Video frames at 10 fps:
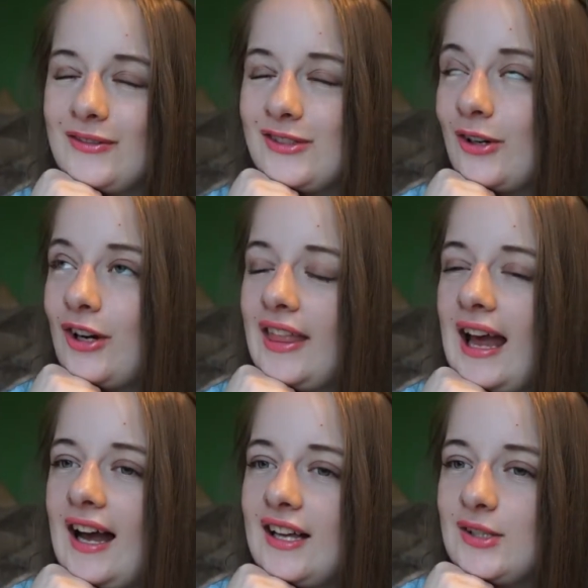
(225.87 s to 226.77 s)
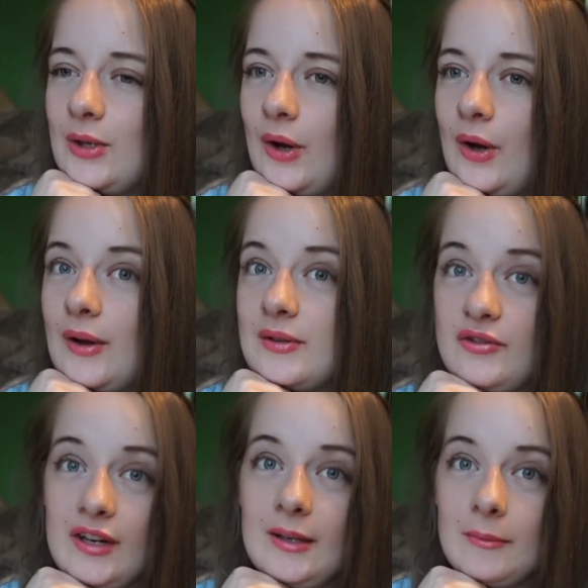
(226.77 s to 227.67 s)
So I got that, so I was
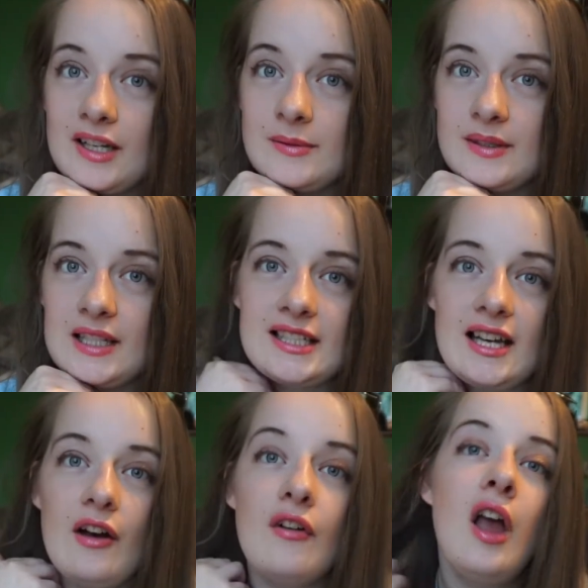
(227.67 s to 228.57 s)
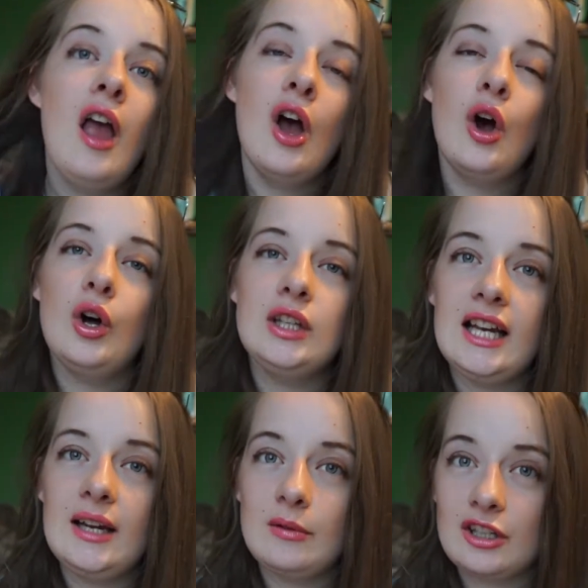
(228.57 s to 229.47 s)
really impressed with myself.
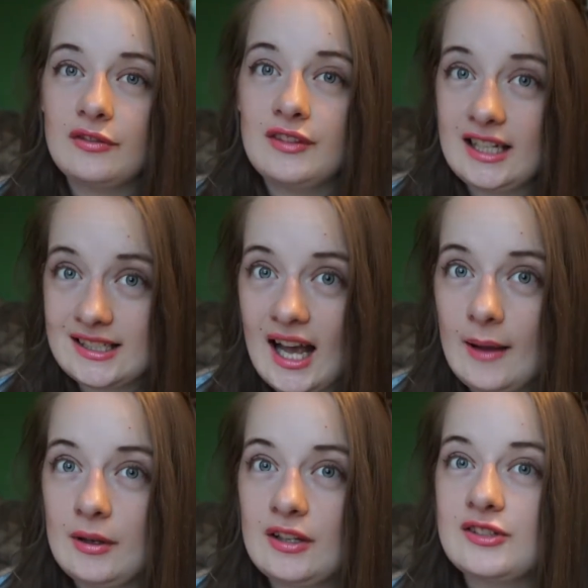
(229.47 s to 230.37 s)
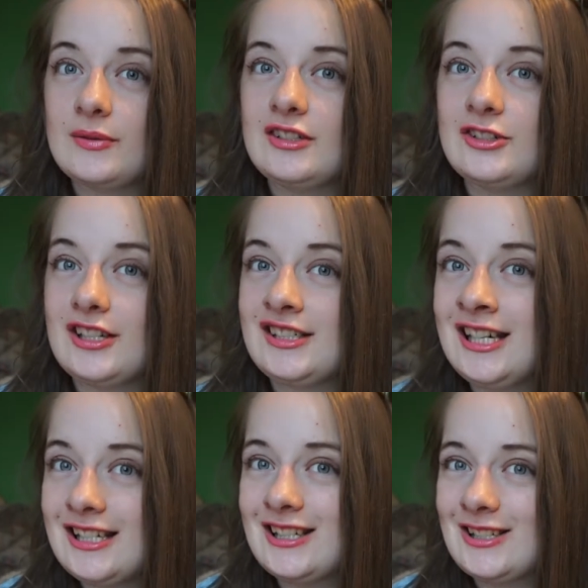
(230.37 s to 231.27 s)
Only one of the assignments, which the
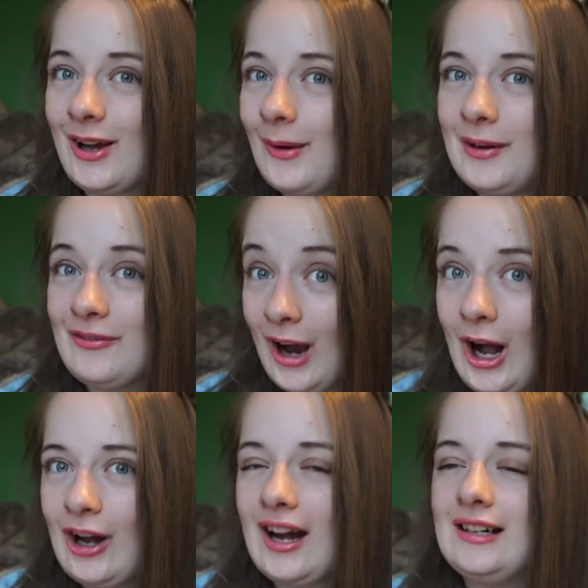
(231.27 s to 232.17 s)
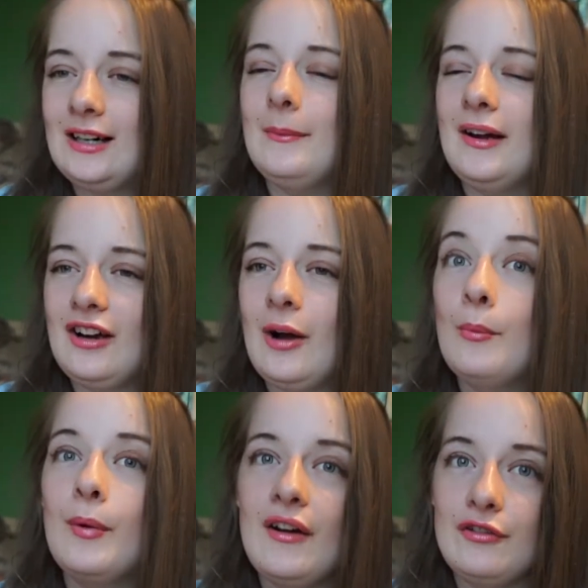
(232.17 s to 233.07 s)
teacher taught me wrong, I got a merit
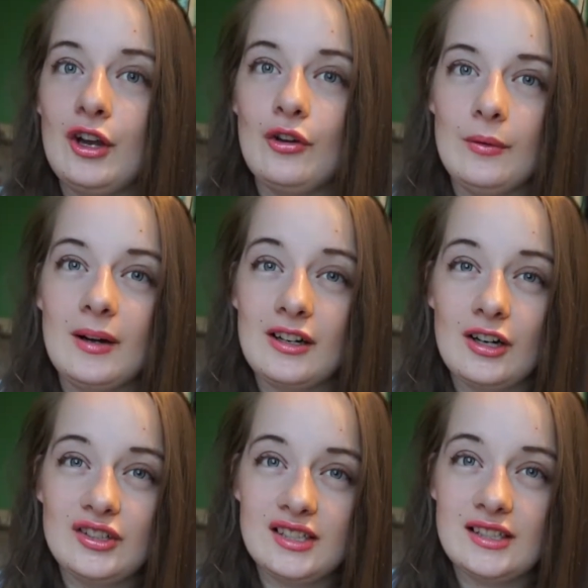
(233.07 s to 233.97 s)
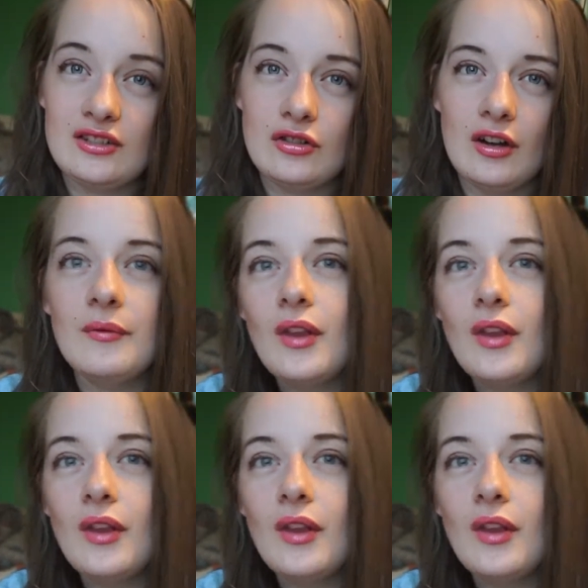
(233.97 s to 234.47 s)
on, but every other one I got a distinction.